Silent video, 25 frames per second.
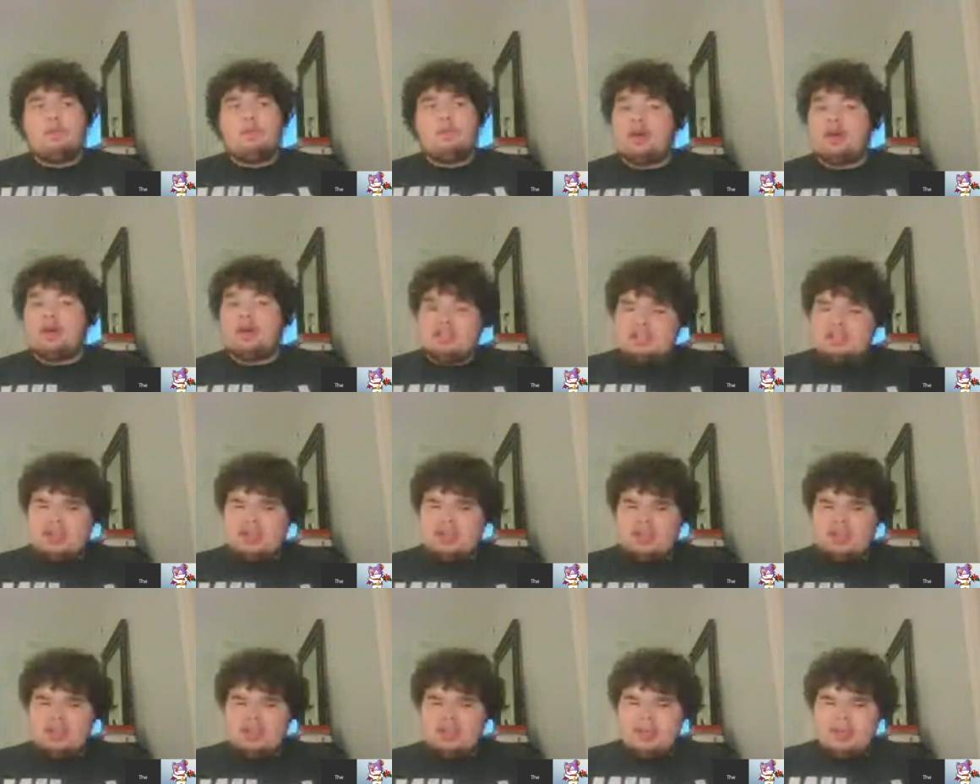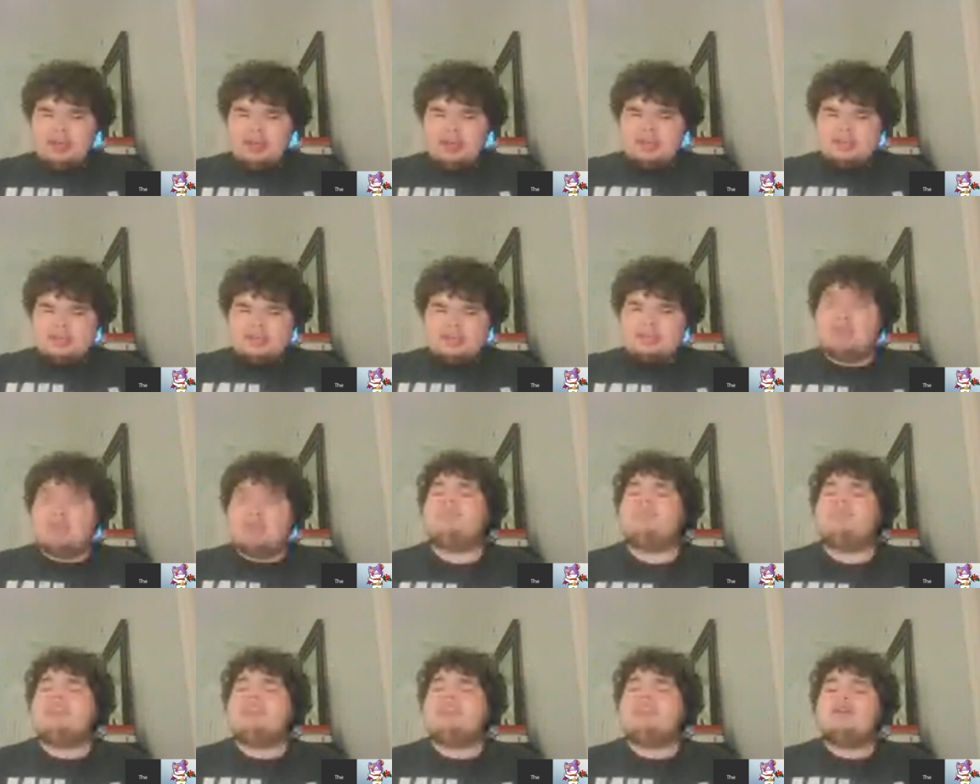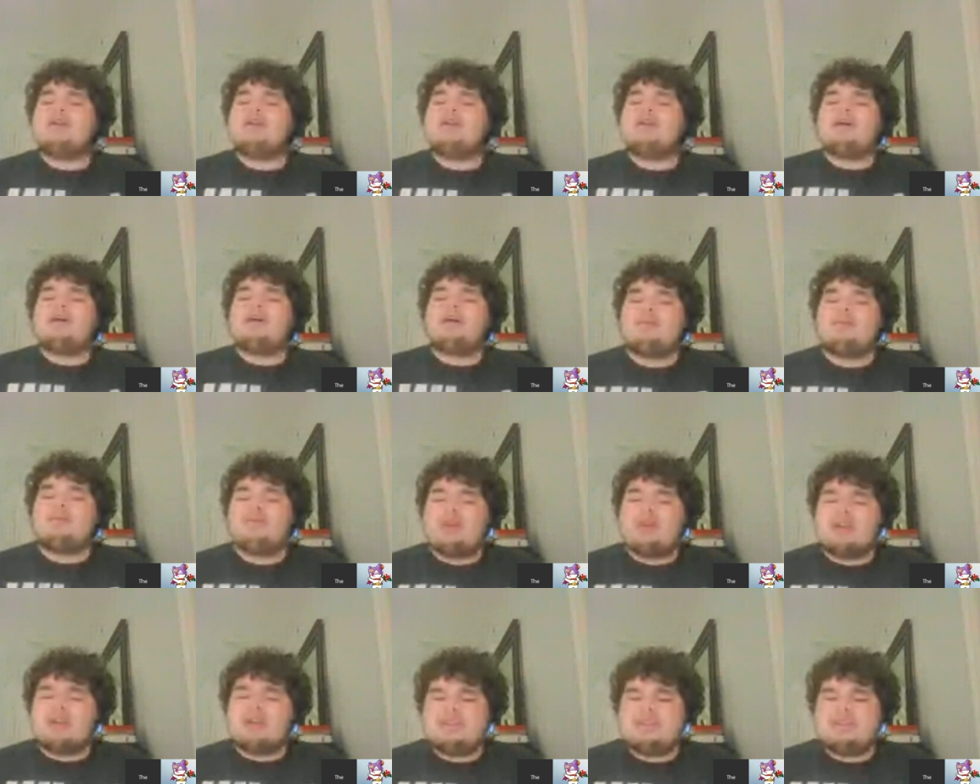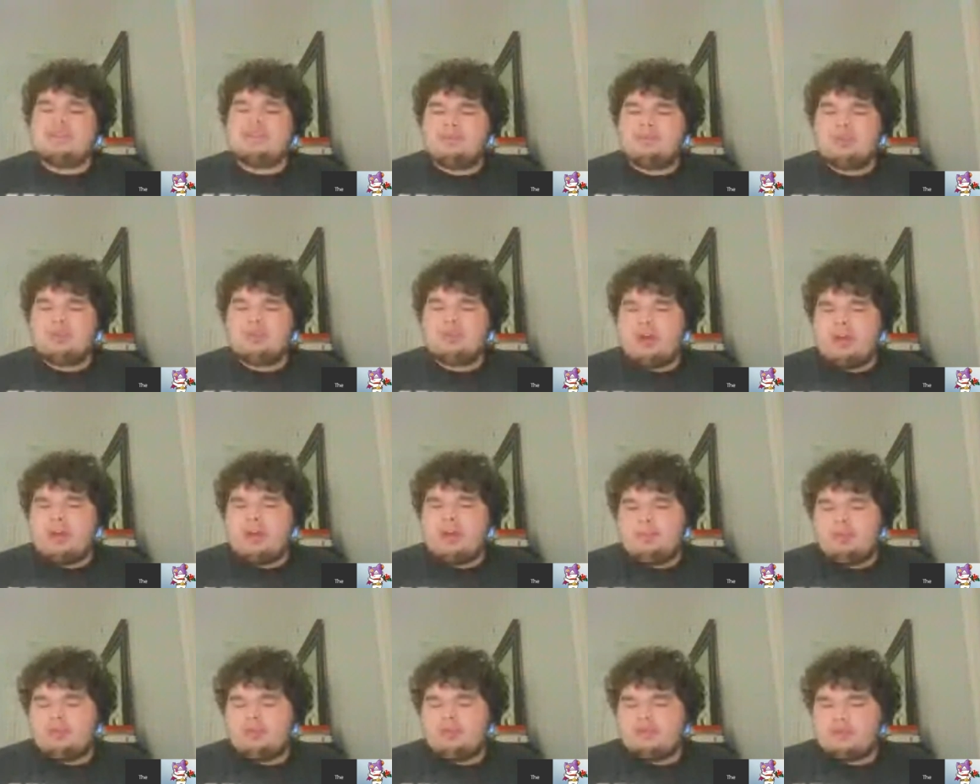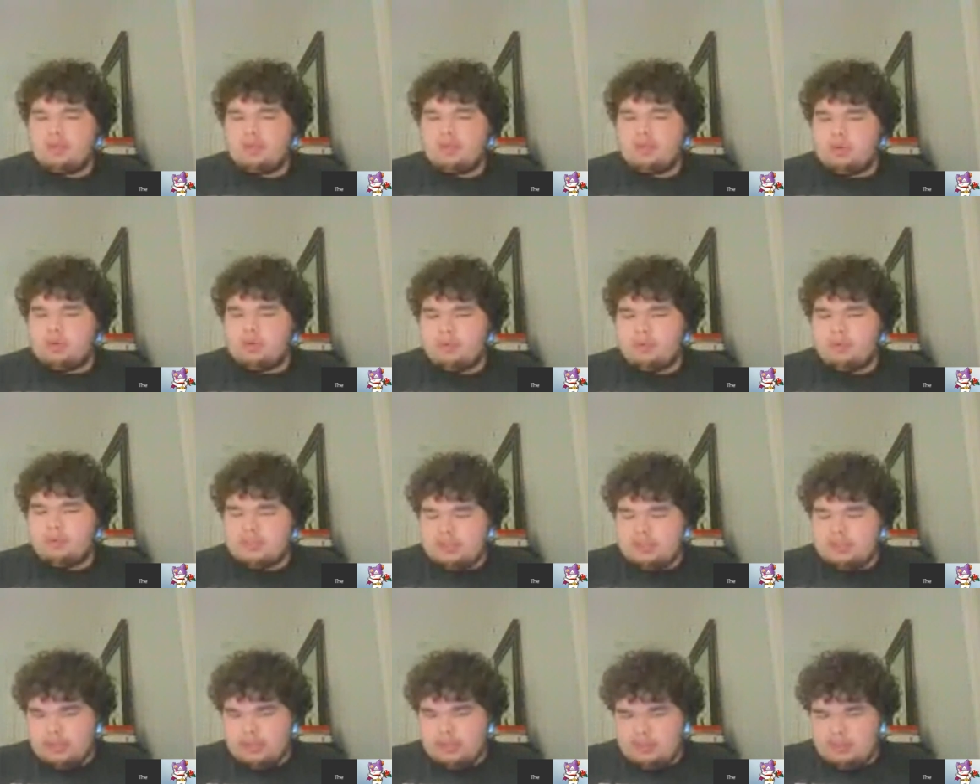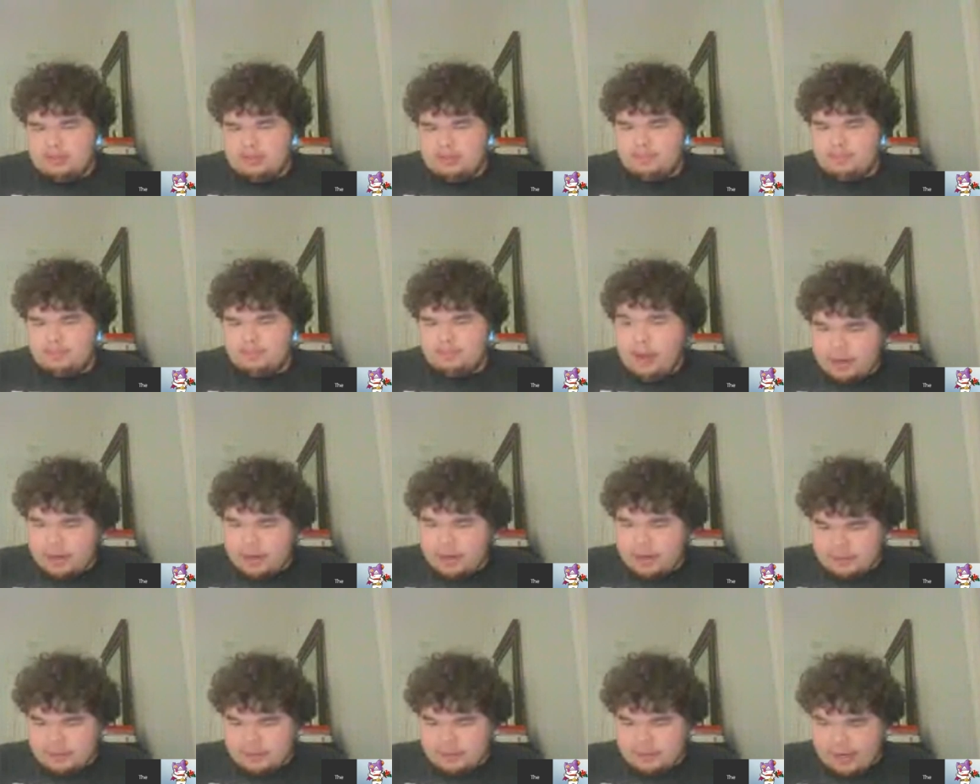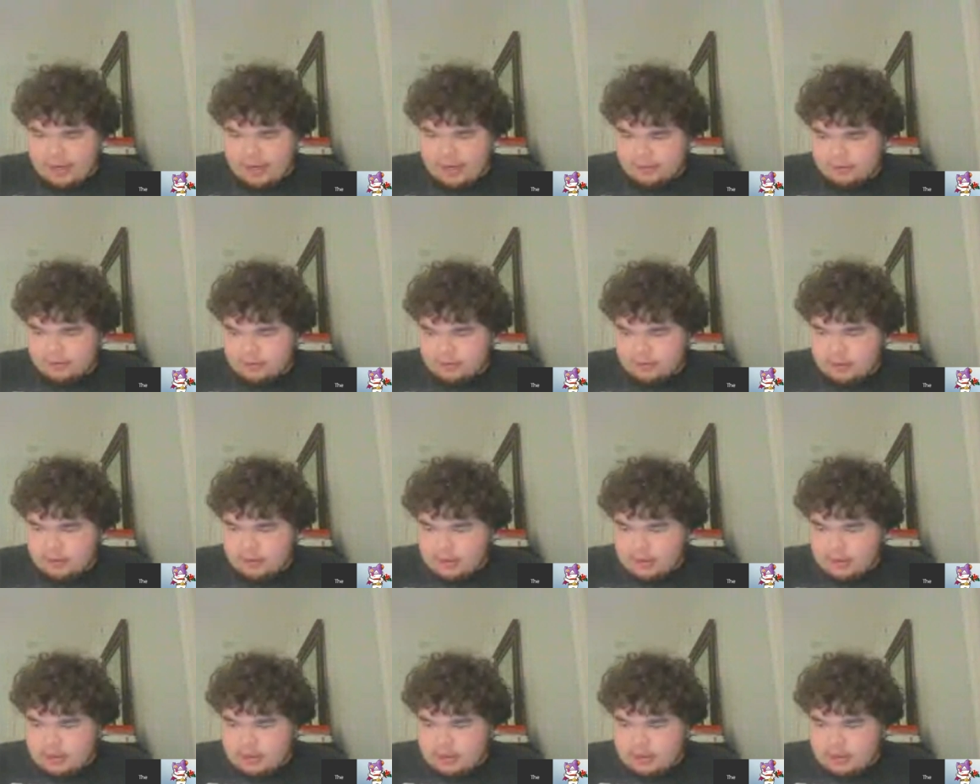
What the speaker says: But something Braxton brought up before we started this podcast.